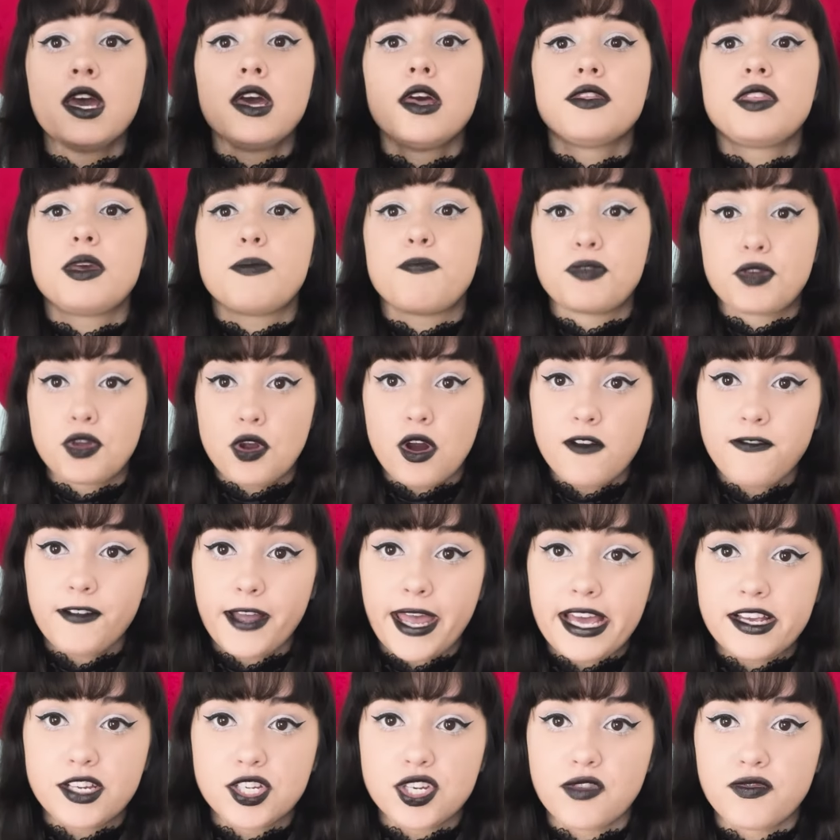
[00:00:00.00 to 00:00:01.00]
the
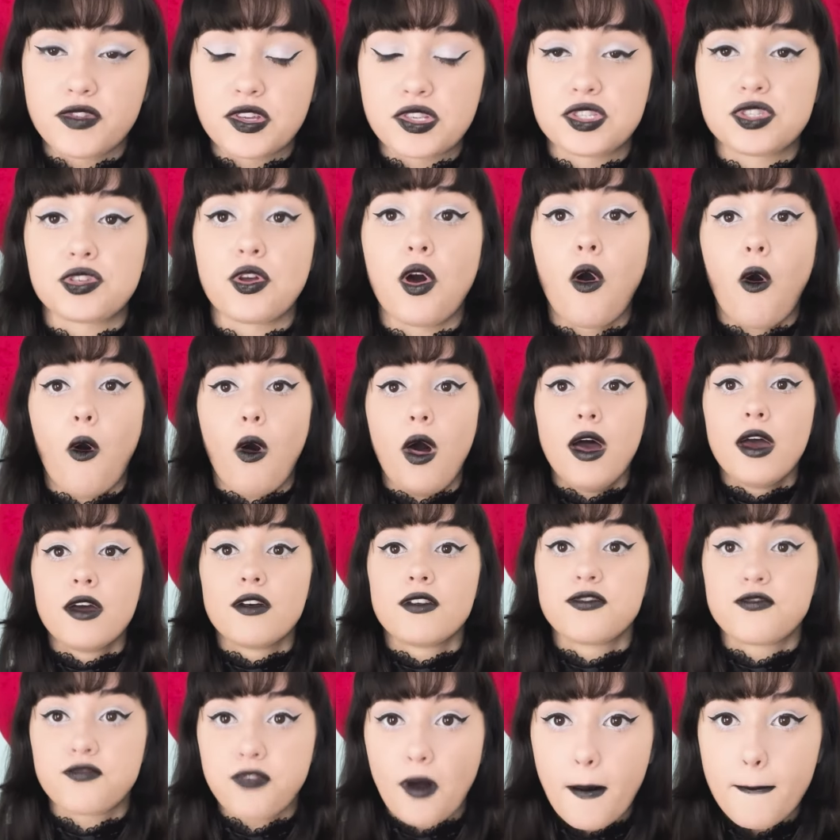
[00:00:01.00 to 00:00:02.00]
purification of the soul
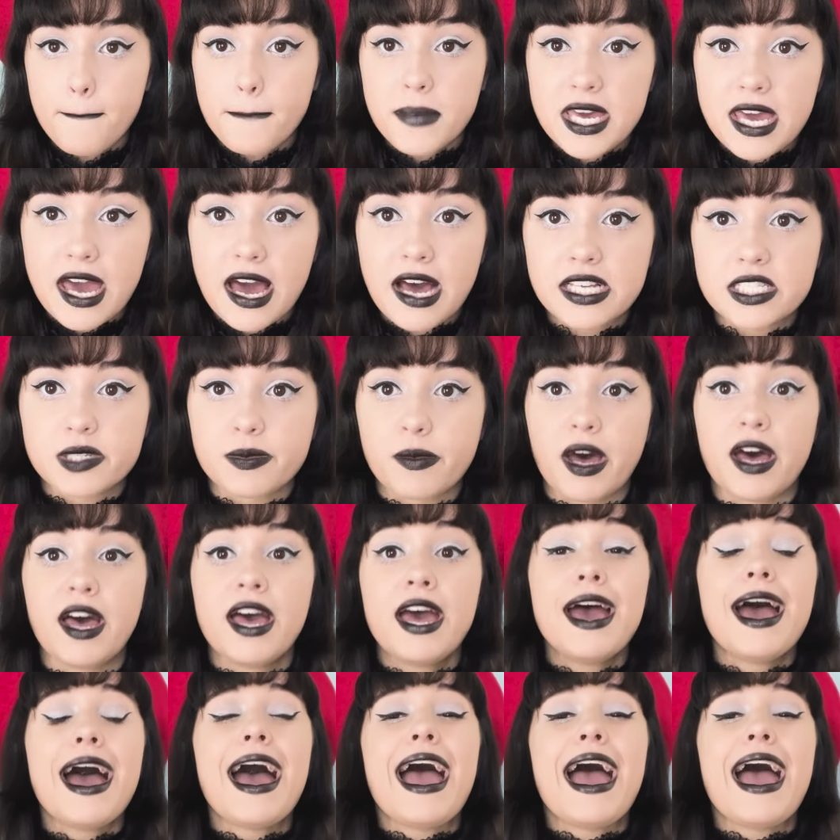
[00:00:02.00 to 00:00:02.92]
from miasma